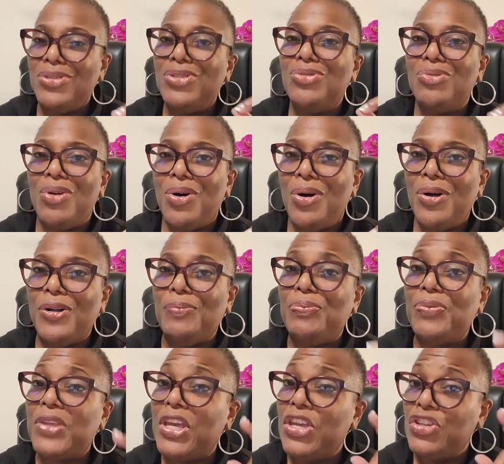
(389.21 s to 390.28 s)
strong
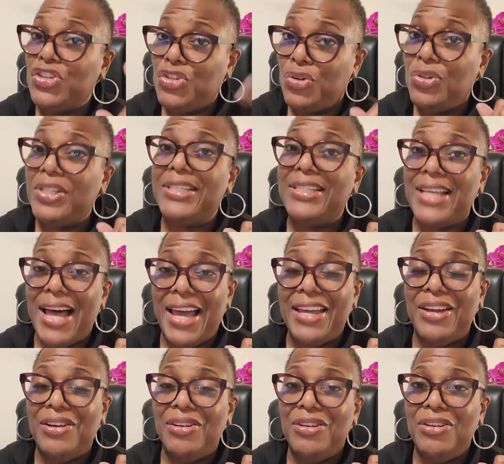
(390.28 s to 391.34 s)
is your
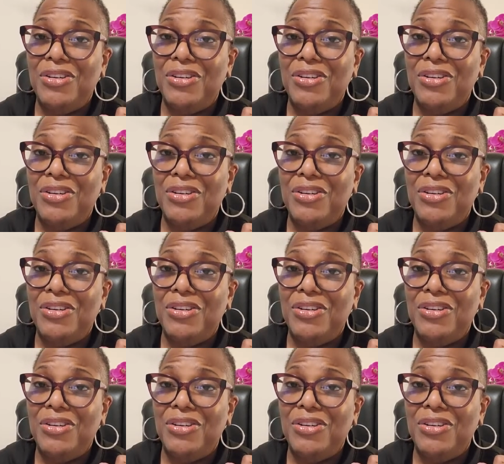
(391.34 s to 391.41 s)
desire